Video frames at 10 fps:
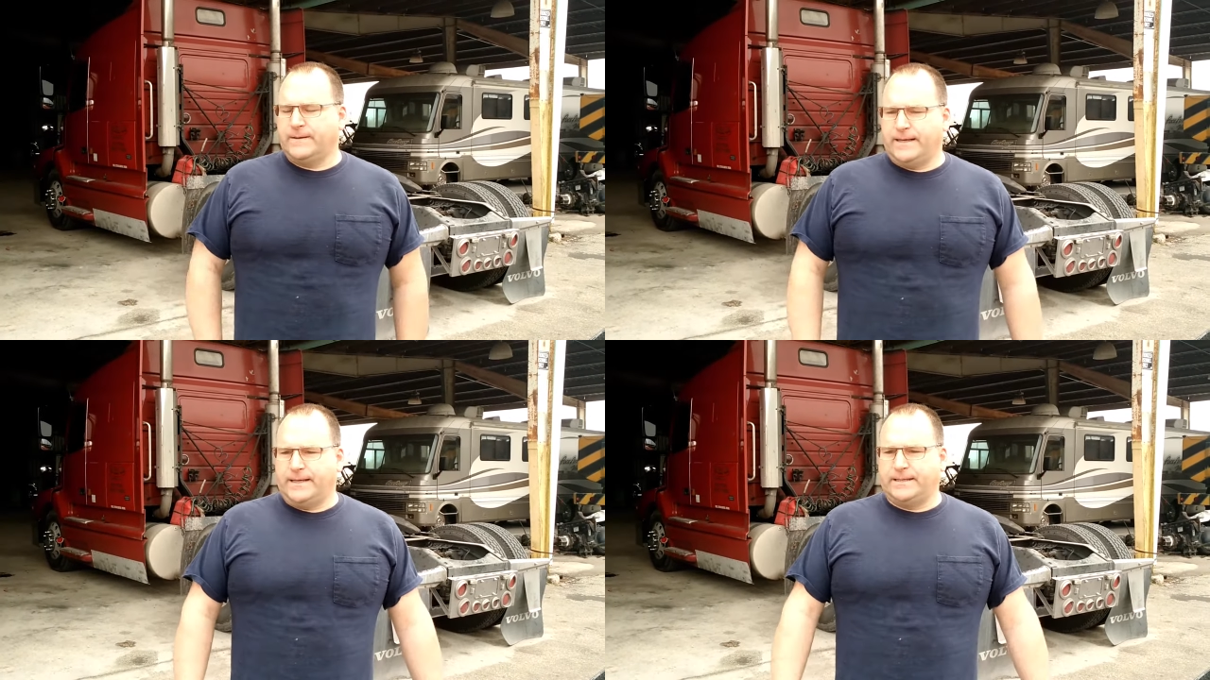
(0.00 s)

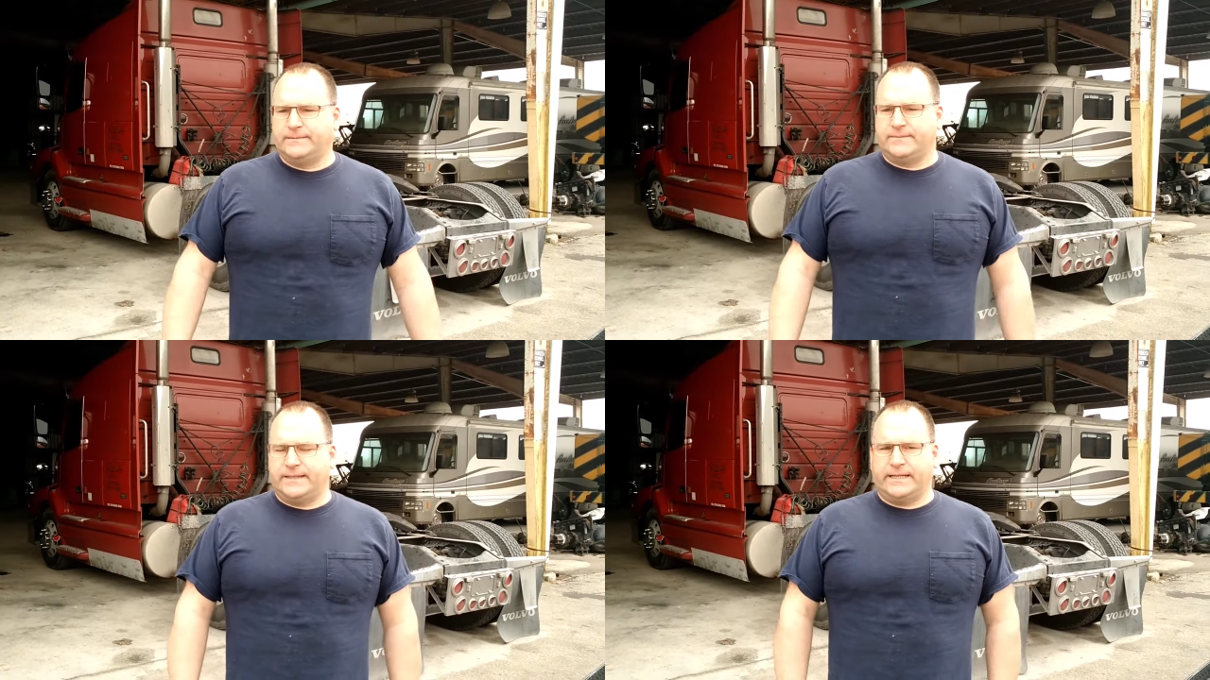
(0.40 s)
uh,
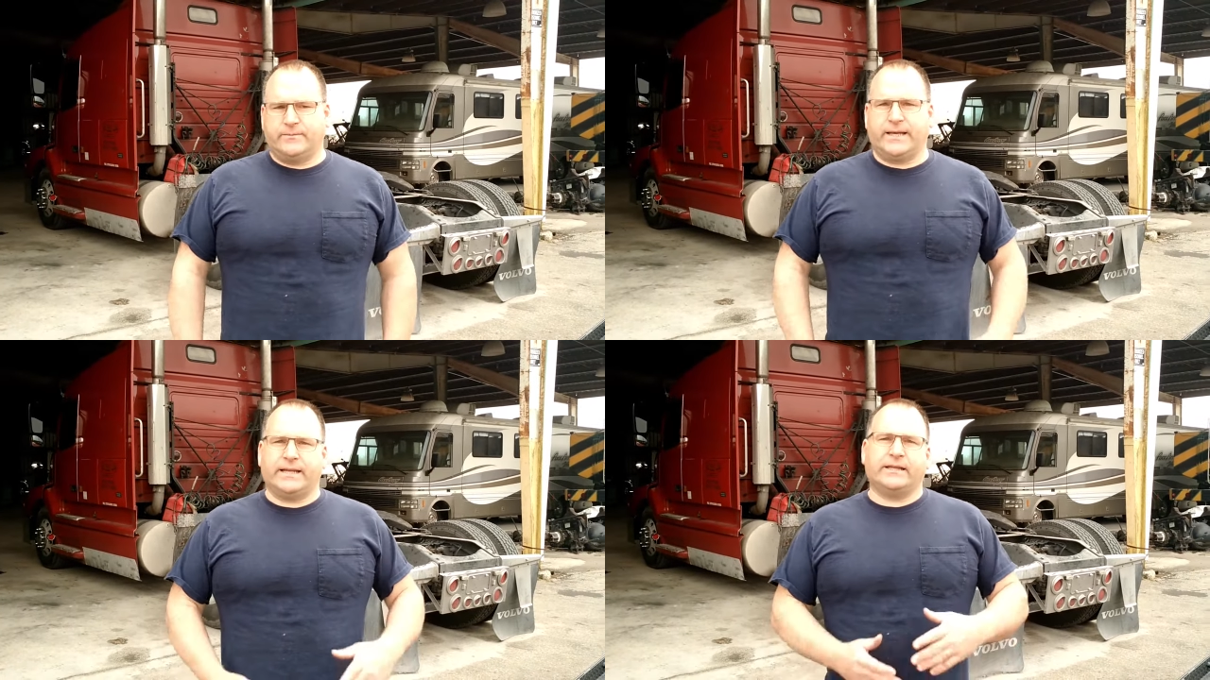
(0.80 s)
and
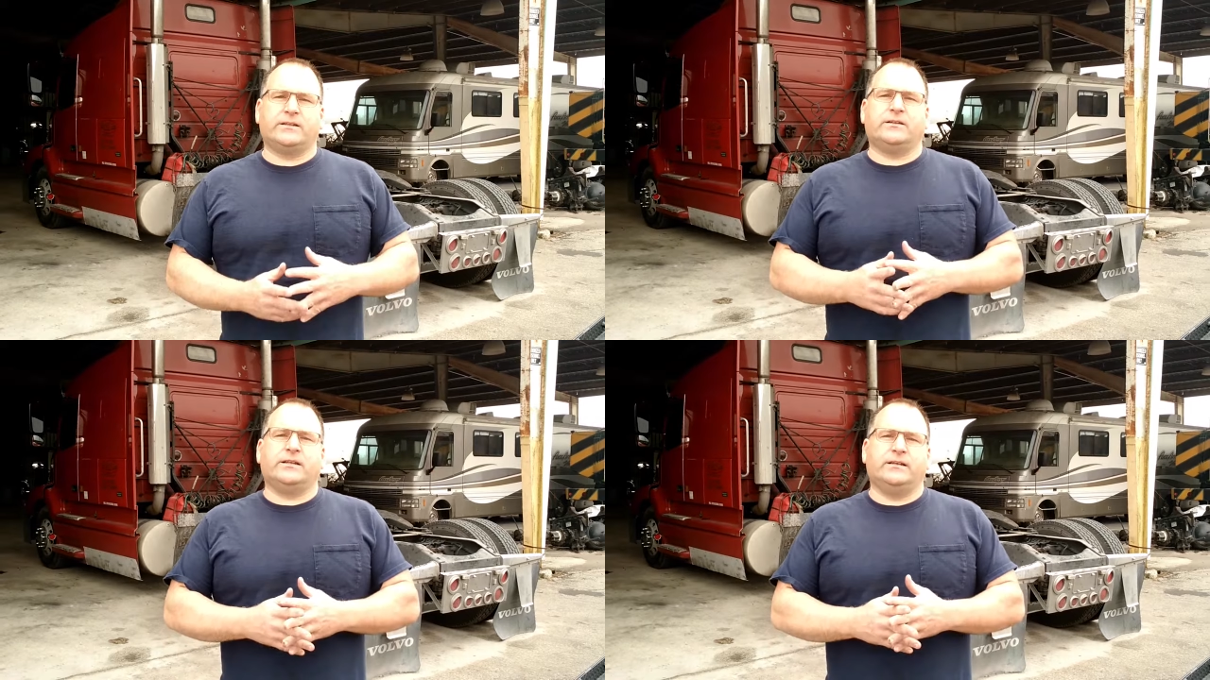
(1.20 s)
I'm getting
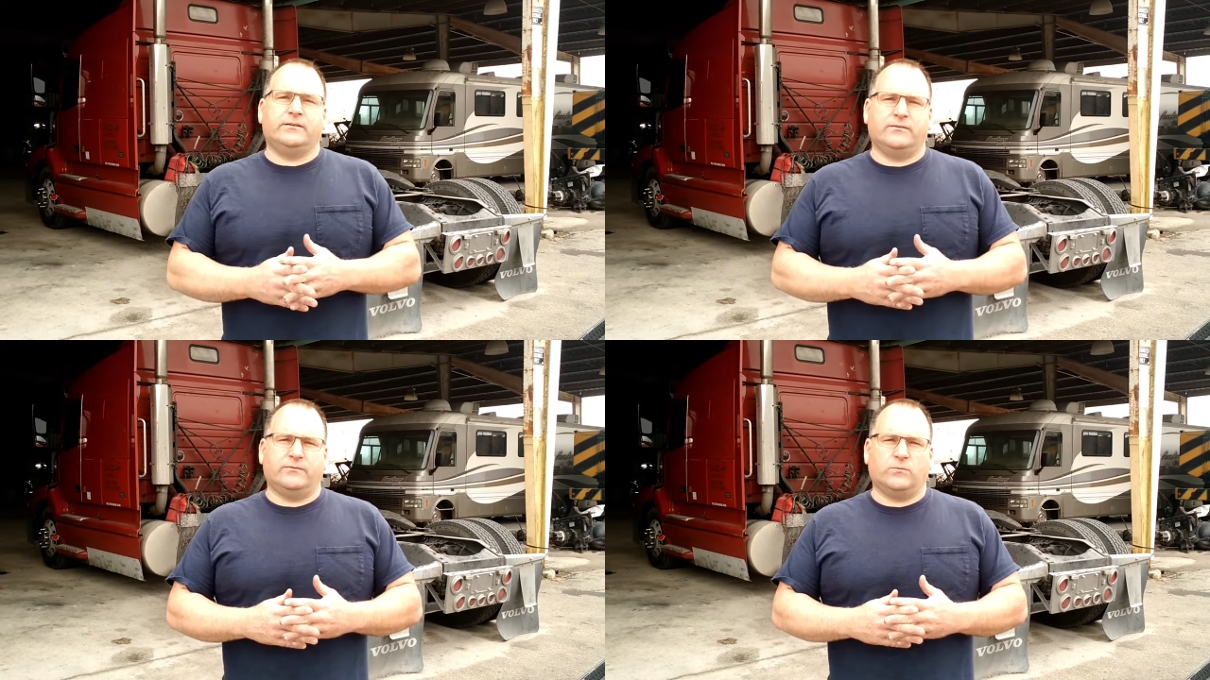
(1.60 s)
into the
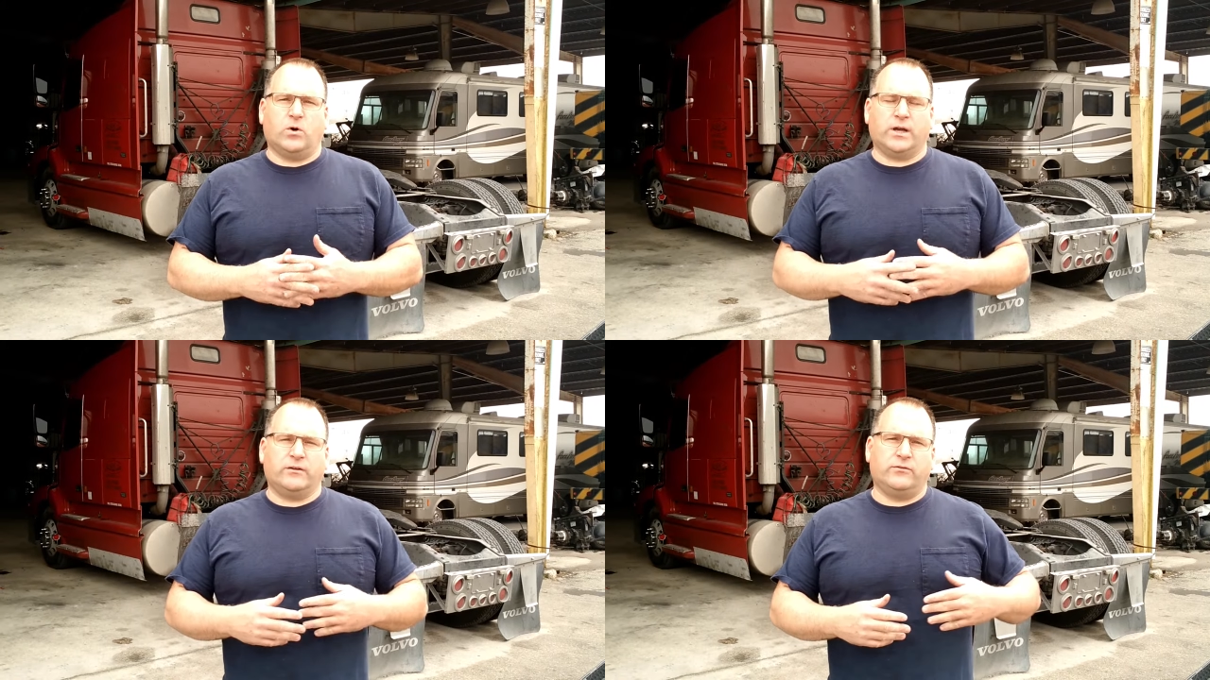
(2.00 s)

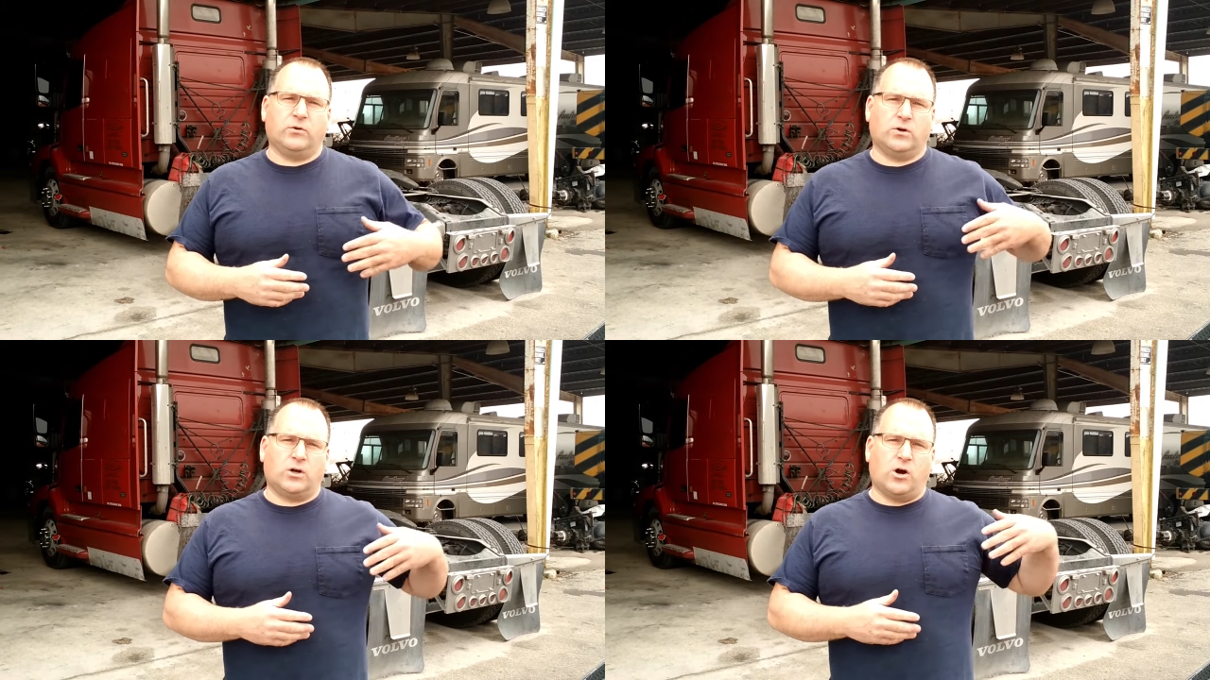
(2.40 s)
walking
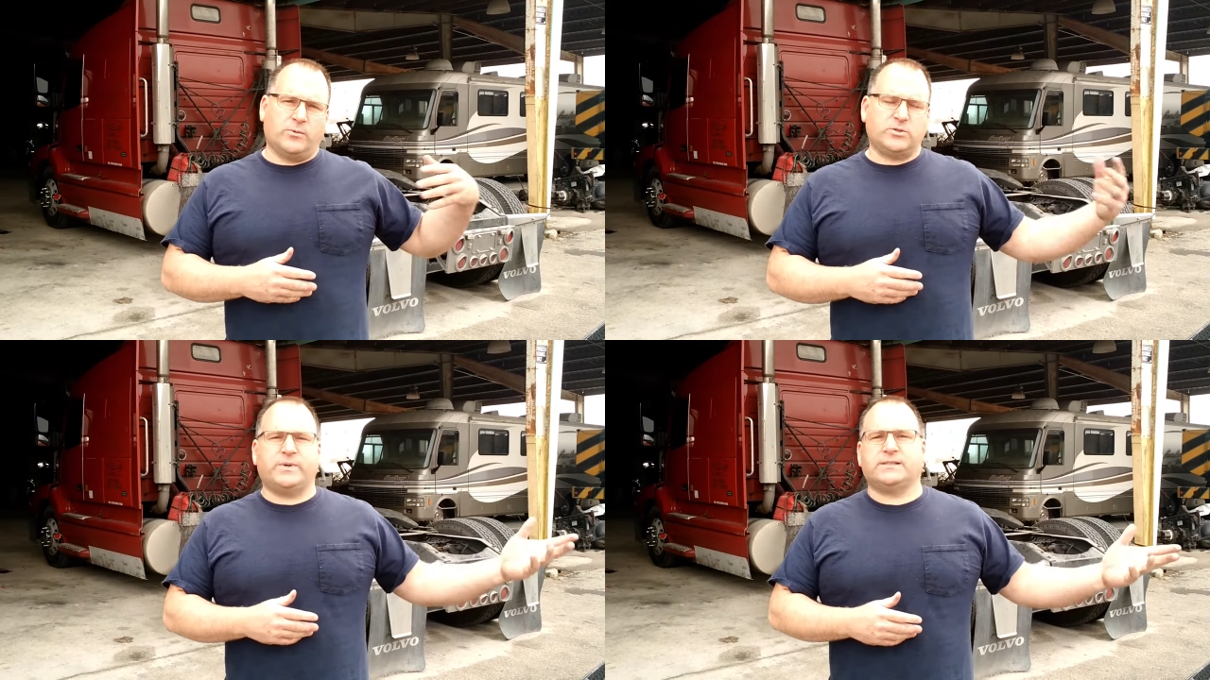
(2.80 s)
floor
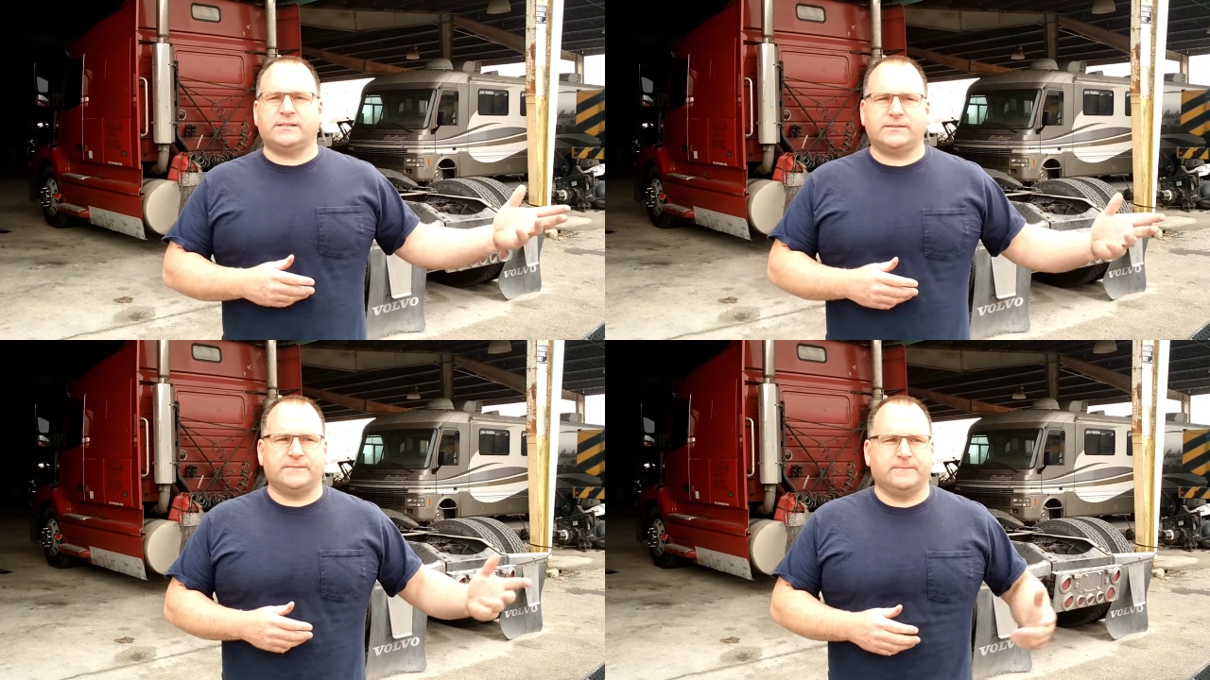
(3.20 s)
garbage
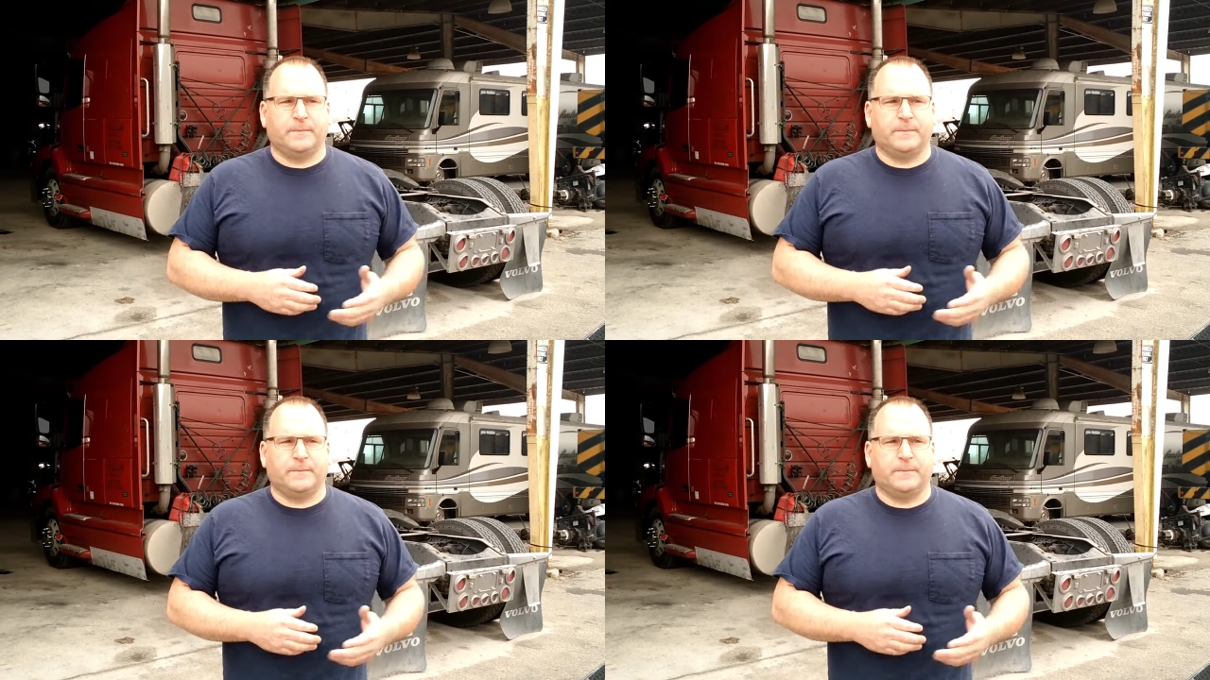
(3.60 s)
business.